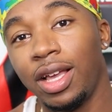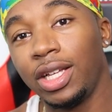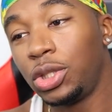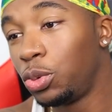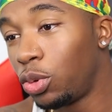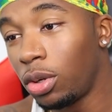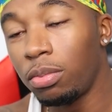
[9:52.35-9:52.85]

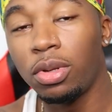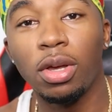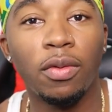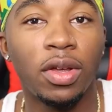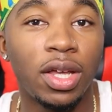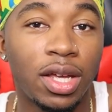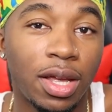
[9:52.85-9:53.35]
Cause you wanna be
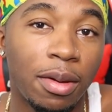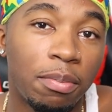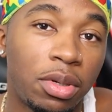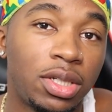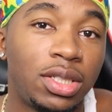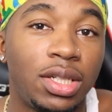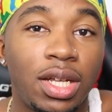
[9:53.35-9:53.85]
over here getting
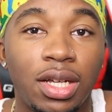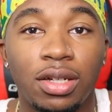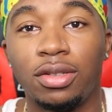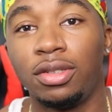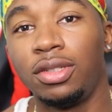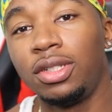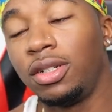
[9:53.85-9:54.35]
bust
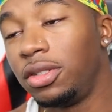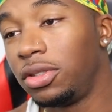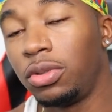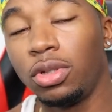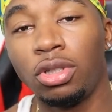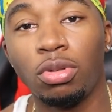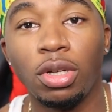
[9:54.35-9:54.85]
down, turned
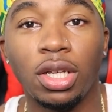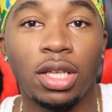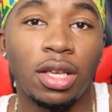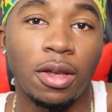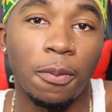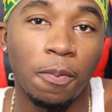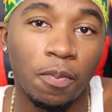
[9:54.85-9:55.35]
into a
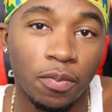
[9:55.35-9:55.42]
Twinkie.